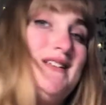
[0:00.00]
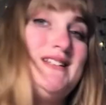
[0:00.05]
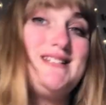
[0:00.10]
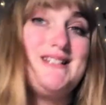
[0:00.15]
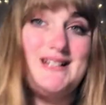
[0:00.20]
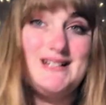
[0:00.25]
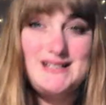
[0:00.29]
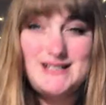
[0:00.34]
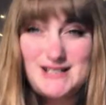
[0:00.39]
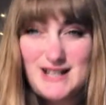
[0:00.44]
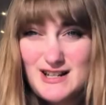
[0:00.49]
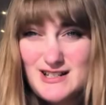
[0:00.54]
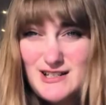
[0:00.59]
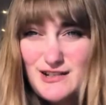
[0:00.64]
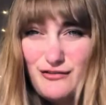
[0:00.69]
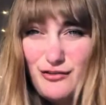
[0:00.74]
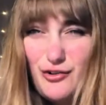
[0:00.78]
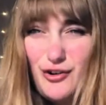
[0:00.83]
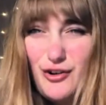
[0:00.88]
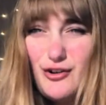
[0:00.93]

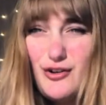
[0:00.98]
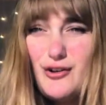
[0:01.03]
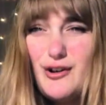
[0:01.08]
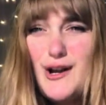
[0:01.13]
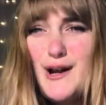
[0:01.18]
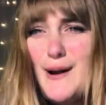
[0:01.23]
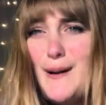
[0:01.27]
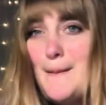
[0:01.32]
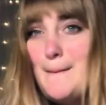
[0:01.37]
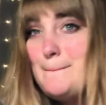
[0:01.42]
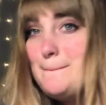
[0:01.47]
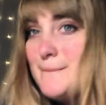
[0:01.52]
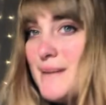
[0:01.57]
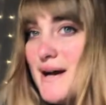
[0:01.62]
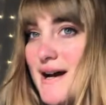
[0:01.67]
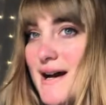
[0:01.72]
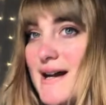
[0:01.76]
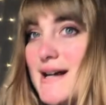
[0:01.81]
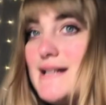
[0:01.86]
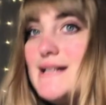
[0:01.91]
successful,
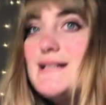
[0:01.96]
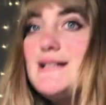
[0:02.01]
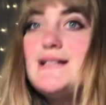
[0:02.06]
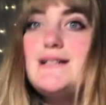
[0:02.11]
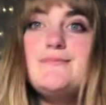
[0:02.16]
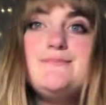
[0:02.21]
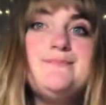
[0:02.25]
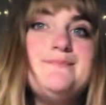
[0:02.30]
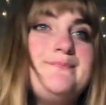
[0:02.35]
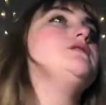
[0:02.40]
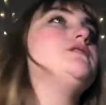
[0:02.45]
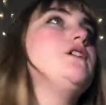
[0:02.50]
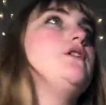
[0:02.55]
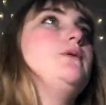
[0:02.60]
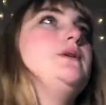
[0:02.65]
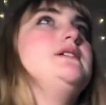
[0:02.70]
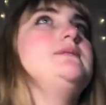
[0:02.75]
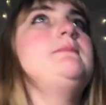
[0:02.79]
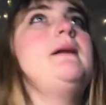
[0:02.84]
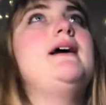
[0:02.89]
but
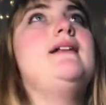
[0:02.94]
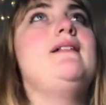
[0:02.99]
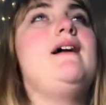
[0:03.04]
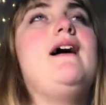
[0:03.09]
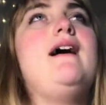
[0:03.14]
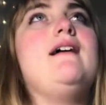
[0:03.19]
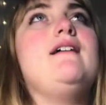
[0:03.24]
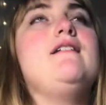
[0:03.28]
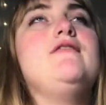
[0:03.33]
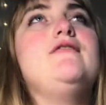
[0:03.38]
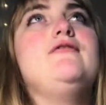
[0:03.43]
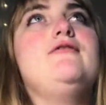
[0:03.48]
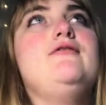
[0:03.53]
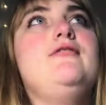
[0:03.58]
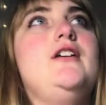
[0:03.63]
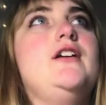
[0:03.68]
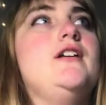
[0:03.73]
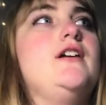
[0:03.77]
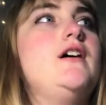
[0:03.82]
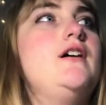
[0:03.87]
so is my life,
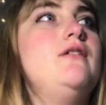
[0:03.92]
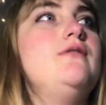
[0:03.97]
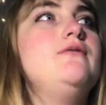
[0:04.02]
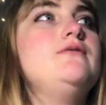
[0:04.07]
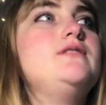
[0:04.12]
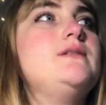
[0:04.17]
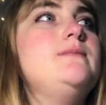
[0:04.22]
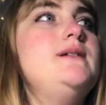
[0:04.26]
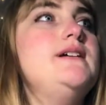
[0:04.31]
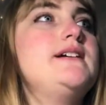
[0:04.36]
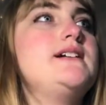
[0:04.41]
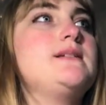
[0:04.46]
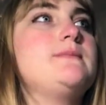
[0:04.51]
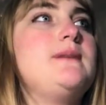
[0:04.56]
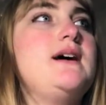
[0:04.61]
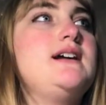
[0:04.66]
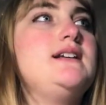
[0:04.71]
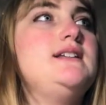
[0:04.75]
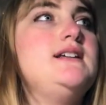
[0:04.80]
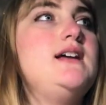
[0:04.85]
you know, to be
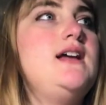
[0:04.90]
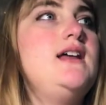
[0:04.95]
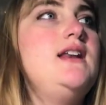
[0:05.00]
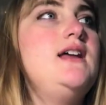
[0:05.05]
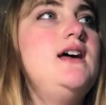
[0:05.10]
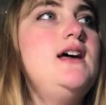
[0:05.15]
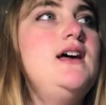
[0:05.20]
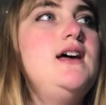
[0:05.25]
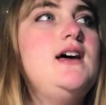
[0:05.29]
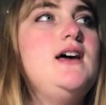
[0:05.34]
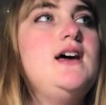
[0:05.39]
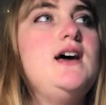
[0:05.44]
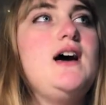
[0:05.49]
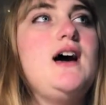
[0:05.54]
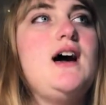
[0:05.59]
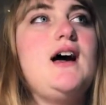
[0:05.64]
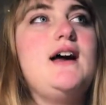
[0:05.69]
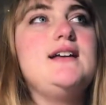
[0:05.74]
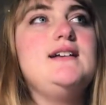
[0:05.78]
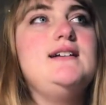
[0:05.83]
expected.
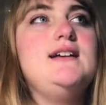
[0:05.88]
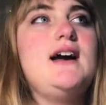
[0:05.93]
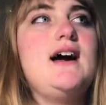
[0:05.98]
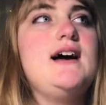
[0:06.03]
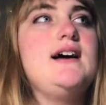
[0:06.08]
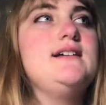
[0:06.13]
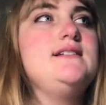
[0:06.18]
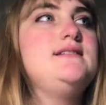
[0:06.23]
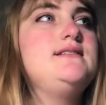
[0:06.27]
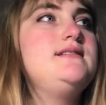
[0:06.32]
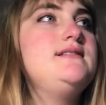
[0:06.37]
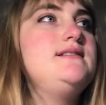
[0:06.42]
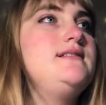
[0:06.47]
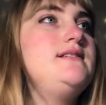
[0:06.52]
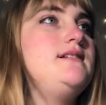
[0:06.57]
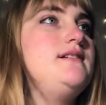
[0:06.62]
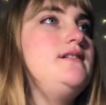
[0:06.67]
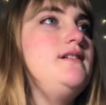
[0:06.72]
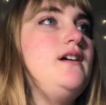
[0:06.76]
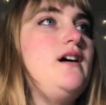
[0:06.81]
I
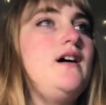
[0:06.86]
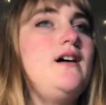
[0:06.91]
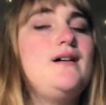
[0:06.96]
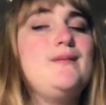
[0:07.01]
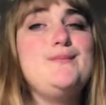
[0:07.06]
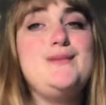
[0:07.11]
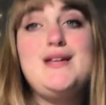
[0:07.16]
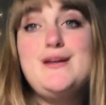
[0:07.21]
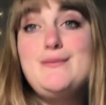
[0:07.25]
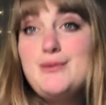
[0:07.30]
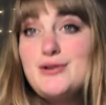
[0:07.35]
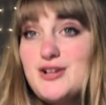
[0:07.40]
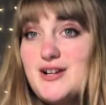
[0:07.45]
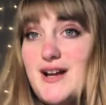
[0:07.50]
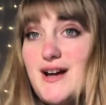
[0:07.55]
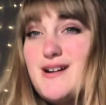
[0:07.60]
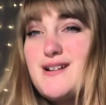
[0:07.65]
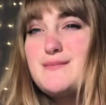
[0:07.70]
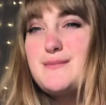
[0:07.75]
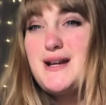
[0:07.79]
guess keep a
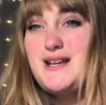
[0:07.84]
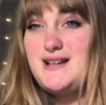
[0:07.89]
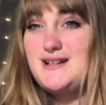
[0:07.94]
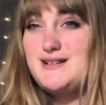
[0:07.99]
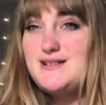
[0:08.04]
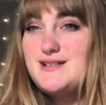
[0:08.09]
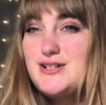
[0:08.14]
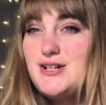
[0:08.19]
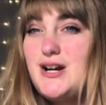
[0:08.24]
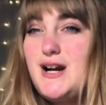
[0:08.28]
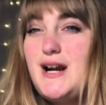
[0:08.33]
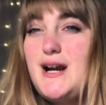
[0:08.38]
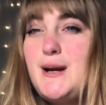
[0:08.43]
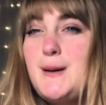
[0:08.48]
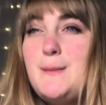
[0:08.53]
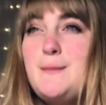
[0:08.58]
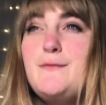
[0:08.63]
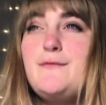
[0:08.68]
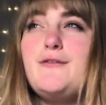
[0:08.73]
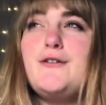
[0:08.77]
lookout on my
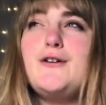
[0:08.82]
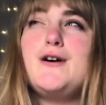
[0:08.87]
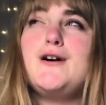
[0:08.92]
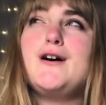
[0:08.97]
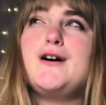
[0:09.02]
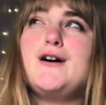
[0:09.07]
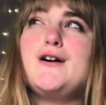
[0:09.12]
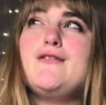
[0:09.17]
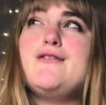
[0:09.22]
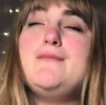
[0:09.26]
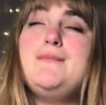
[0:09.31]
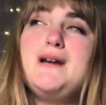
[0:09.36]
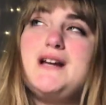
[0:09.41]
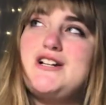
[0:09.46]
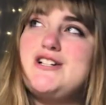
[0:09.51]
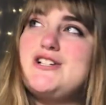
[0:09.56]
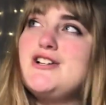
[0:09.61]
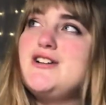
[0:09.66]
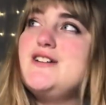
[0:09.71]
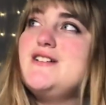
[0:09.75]
Instagram for the
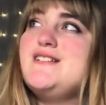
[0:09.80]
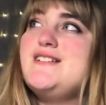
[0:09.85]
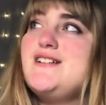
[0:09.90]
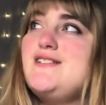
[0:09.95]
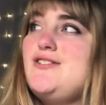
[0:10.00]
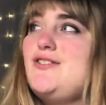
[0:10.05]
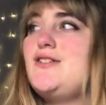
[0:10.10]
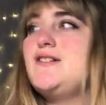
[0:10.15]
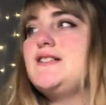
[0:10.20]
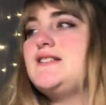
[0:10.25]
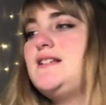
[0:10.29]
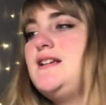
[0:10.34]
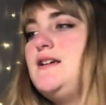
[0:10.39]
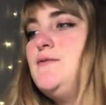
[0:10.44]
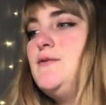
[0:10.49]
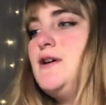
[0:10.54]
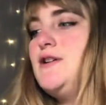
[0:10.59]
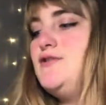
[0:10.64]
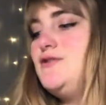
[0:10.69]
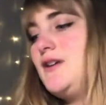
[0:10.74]
pictures and you'll see
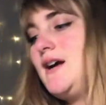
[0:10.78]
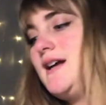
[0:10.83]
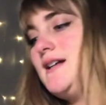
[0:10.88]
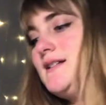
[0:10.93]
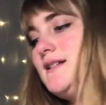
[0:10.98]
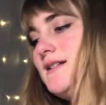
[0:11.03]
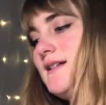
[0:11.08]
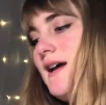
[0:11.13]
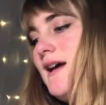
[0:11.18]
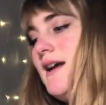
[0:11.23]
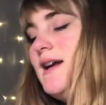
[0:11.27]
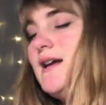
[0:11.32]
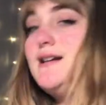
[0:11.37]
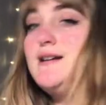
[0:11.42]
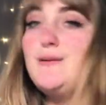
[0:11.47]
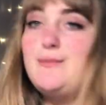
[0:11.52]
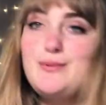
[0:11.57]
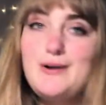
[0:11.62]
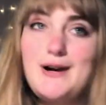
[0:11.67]
what dress I end up